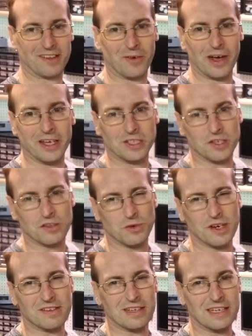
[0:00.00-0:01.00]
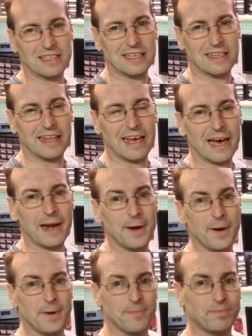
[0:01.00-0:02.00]
so I just recently did that.
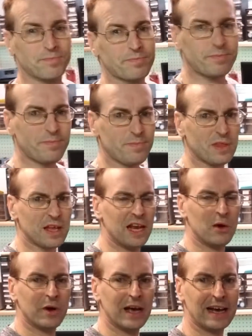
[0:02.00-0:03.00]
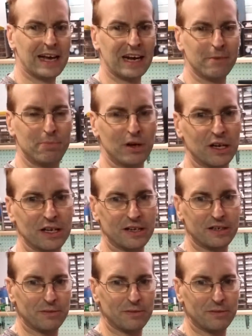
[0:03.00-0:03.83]
Anyway, I kind of build it to